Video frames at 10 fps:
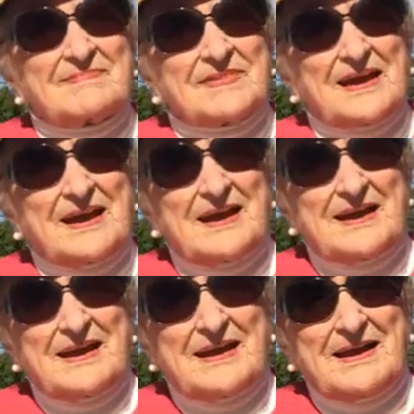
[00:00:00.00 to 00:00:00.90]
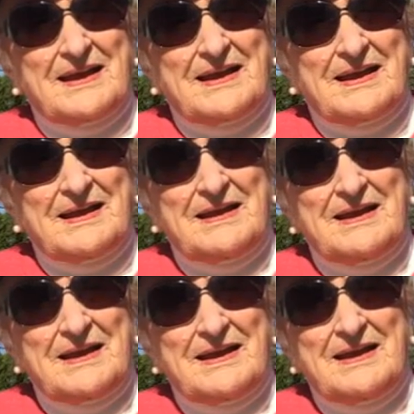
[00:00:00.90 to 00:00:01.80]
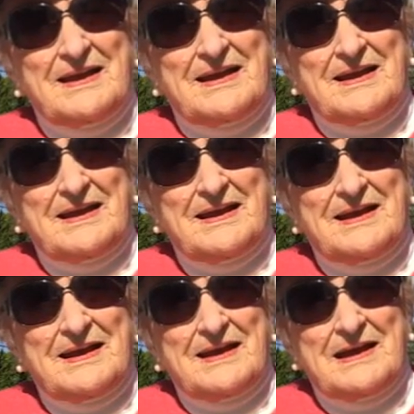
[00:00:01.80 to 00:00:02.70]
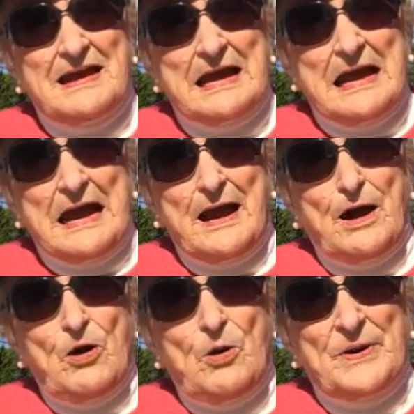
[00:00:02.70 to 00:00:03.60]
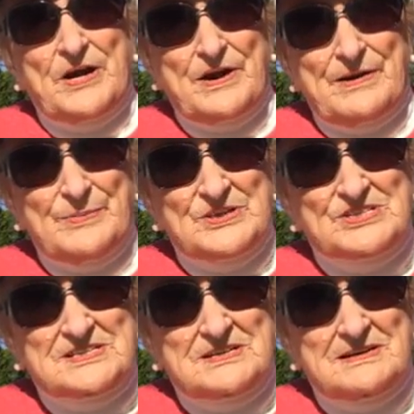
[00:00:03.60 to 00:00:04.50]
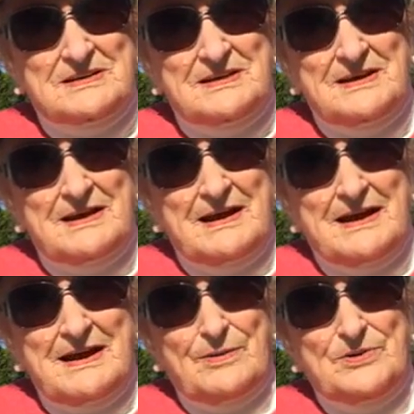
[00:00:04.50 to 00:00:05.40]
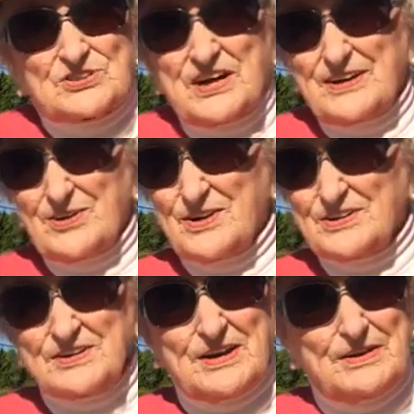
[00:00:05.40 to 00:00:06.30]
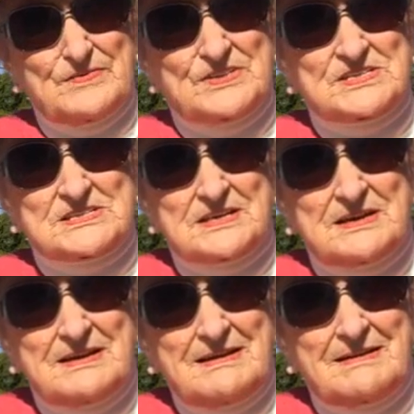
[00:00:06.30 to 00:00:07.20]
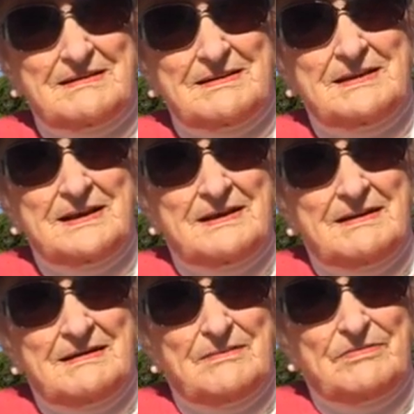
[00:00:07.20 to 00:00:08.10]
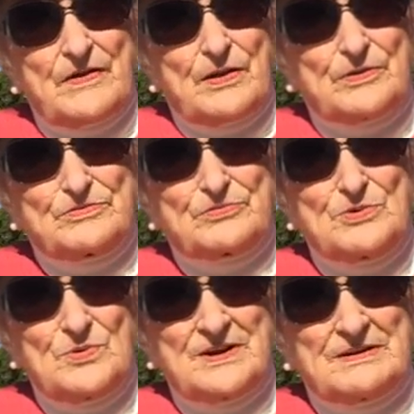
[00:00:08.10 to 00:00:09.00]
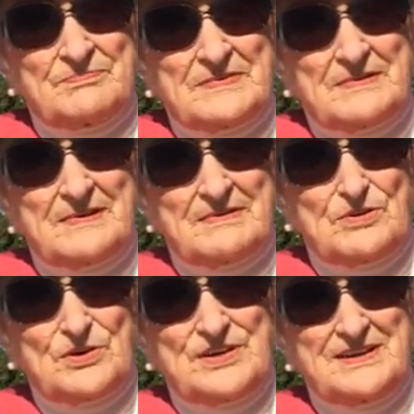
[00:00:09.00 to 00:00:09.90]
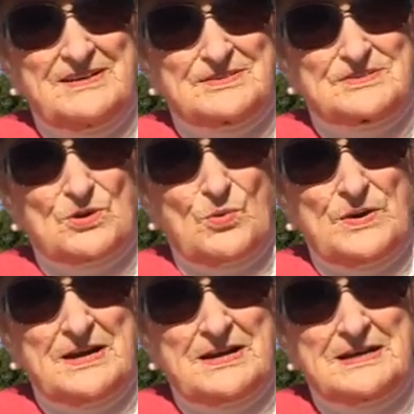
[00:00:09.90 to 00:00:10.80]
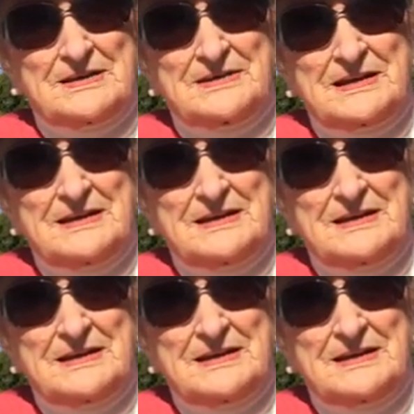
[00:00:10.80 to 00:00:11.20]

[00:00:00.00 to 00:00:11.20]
other than what you did, what would it be? A home economist. I wish I'd have gone to Davis and followed through on cooking and sewing and